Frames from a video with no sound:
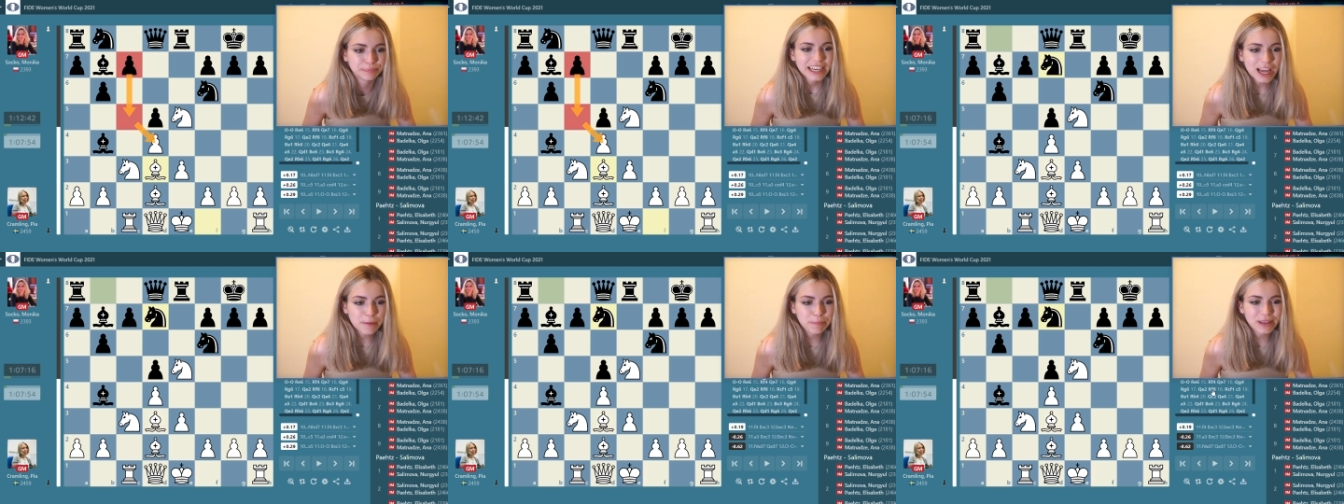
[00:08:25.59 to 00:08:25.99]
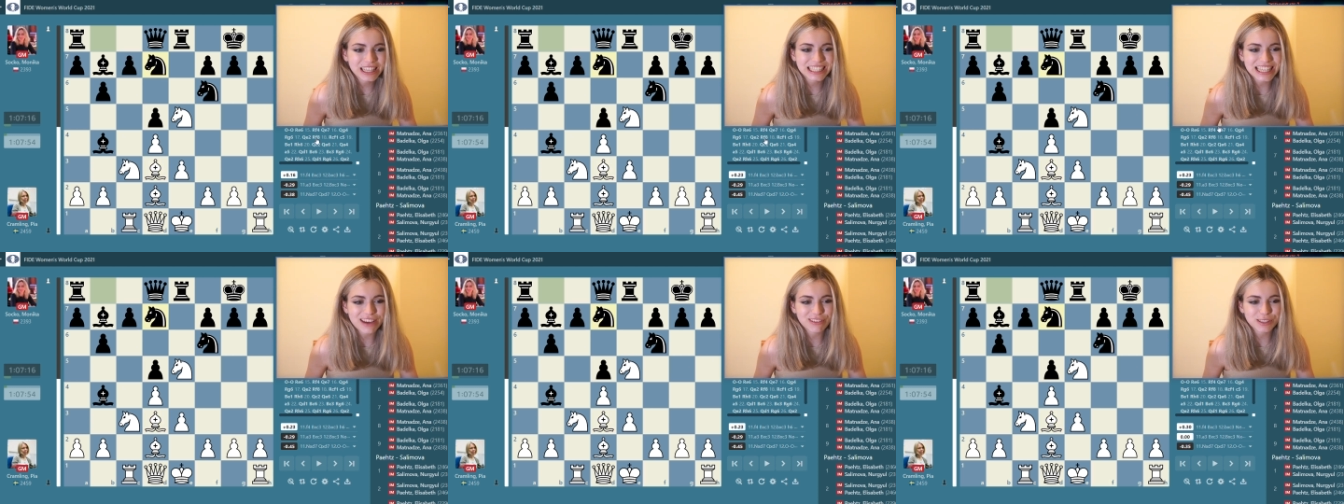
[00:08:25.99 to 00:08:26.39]
Knight
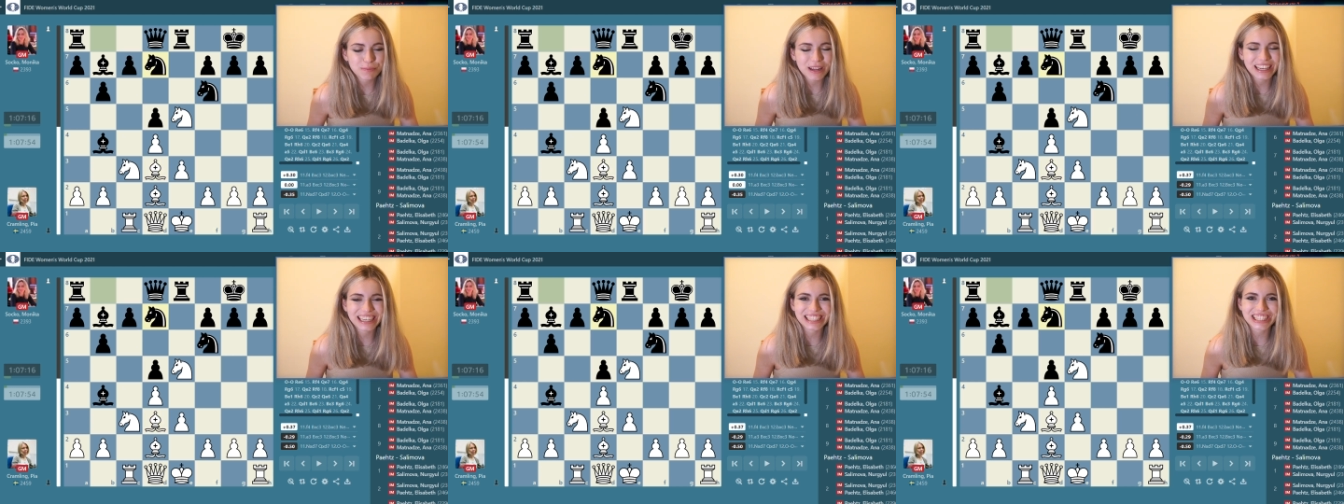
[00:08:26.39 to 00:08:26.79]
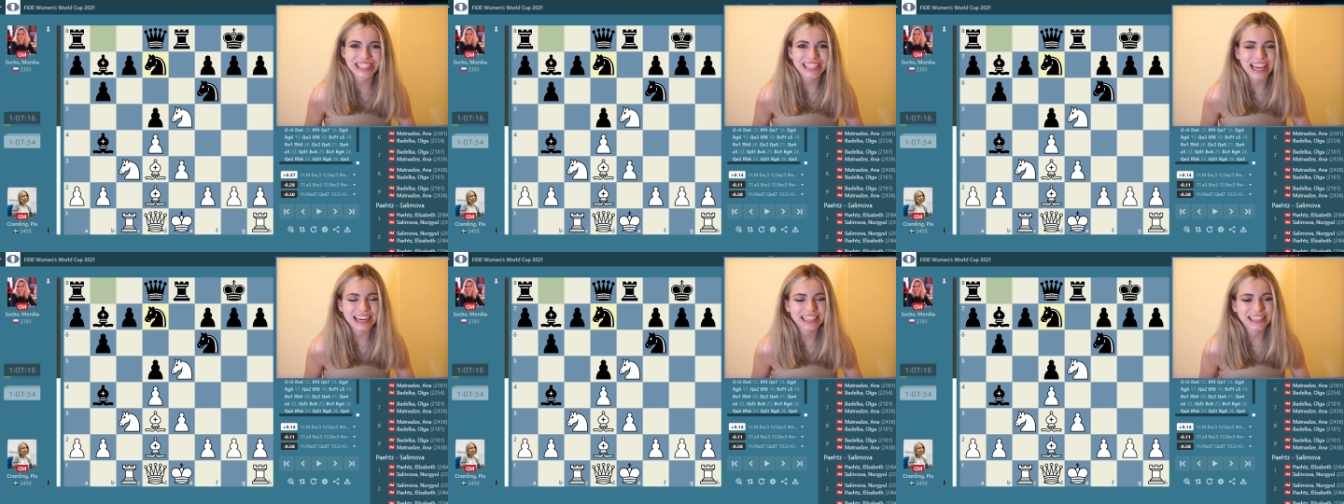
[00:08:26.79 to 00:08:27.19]
b7 was played here,
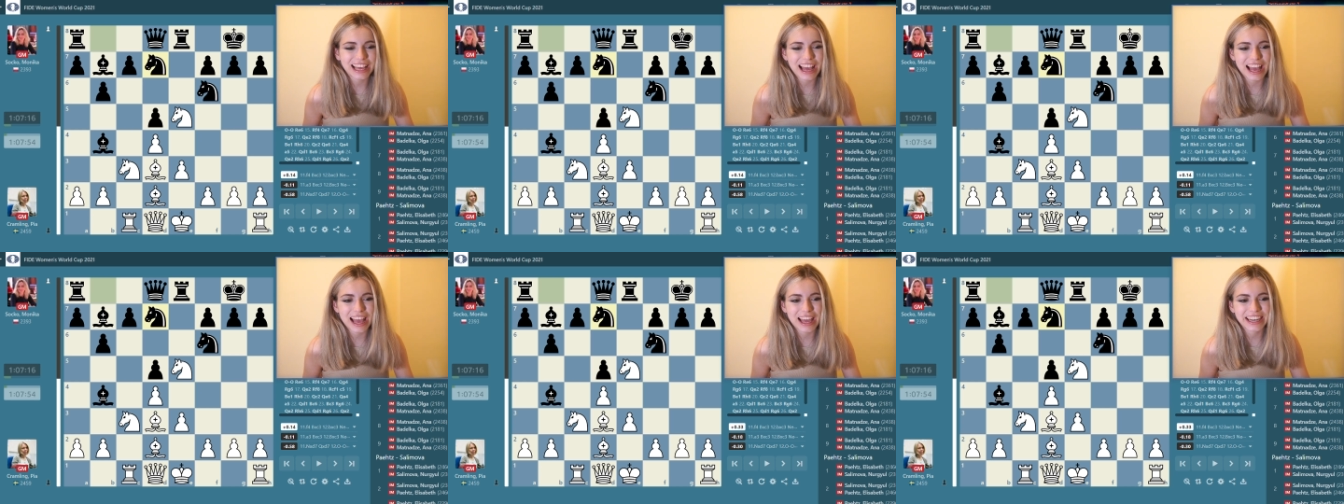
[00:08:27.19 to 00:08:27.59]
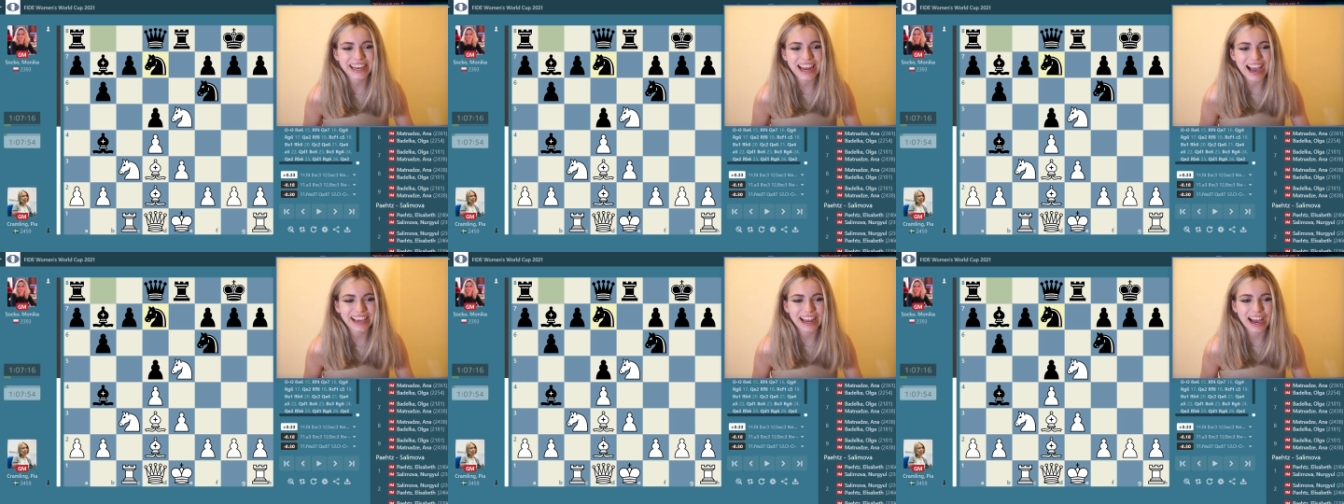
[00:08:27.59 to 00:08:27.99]
just getting the
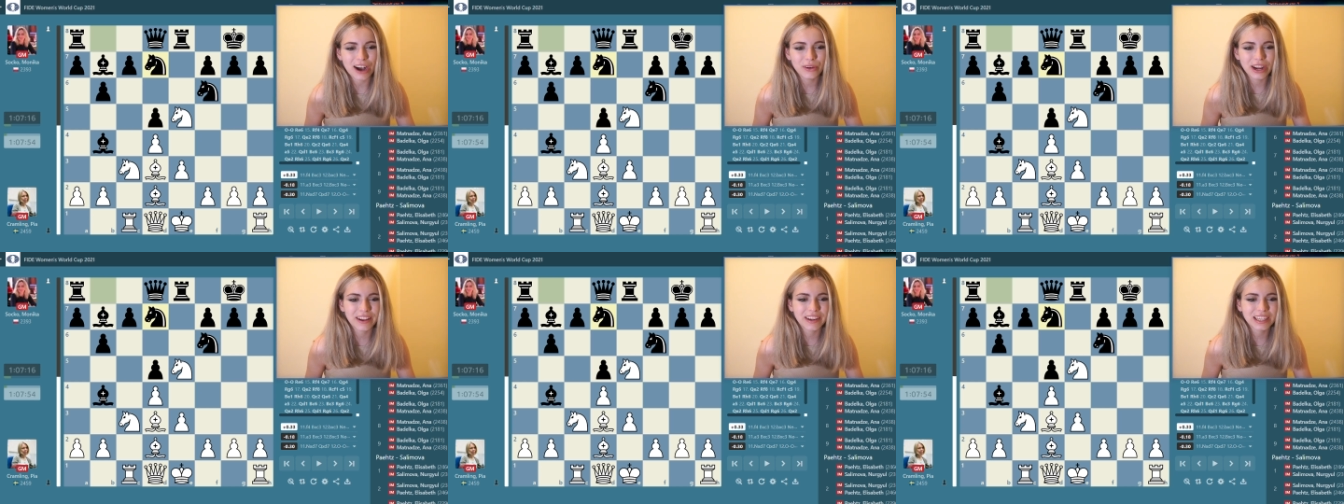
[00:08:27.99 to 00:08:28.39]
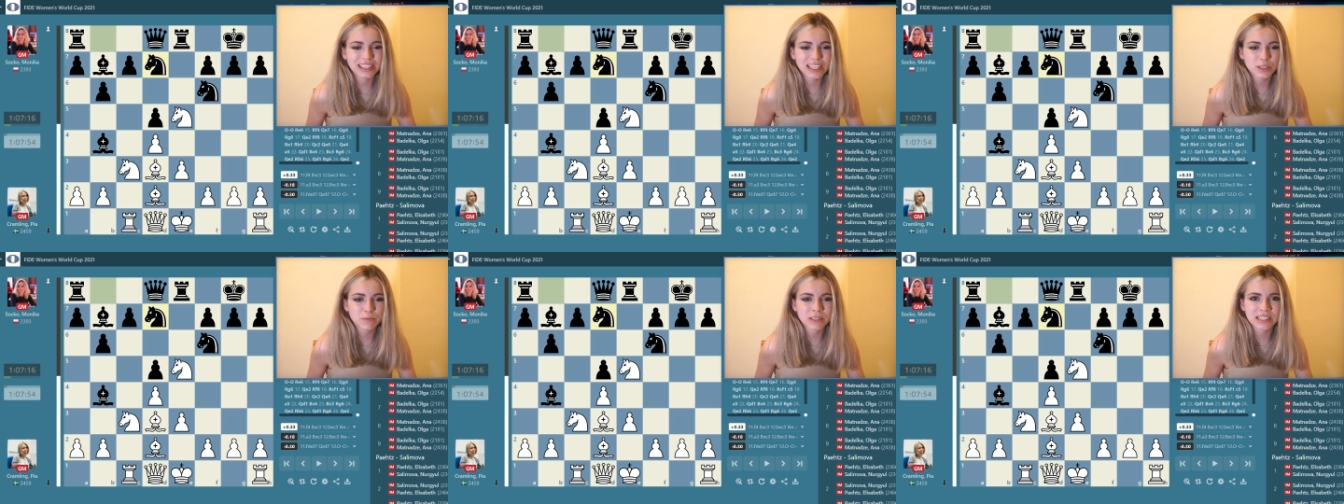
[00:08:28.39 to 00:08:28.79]
knight out. And in
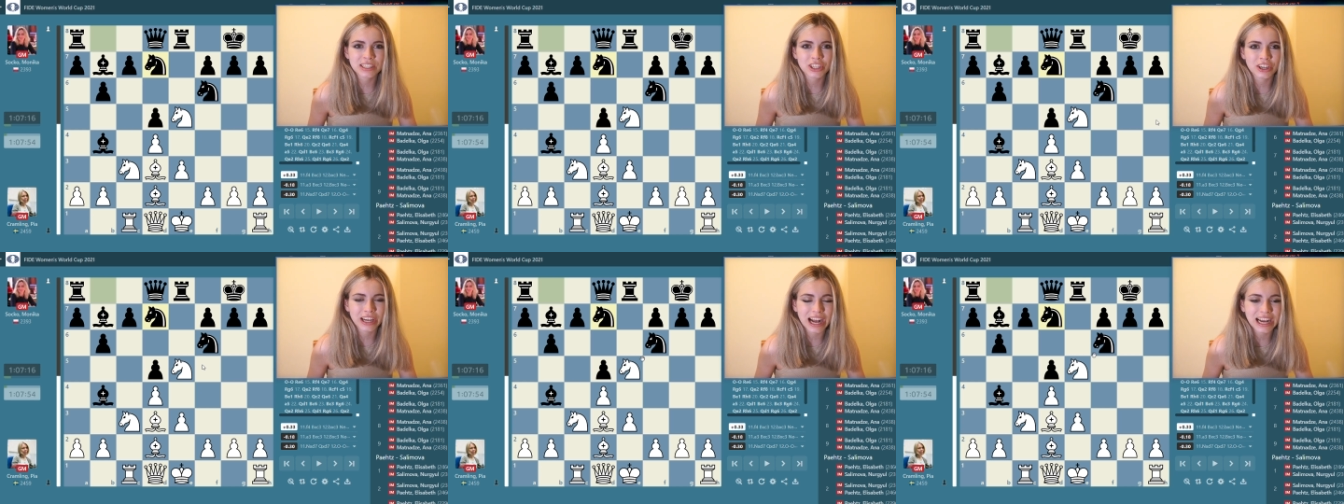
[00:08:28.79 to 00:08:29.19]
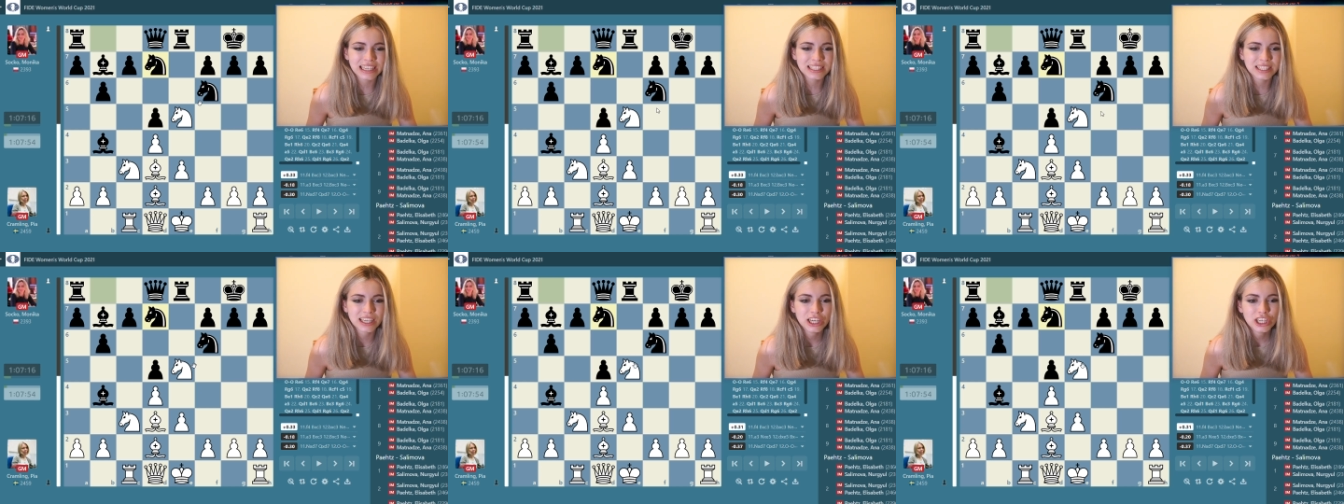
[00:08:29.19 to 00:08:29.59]
this position, guys,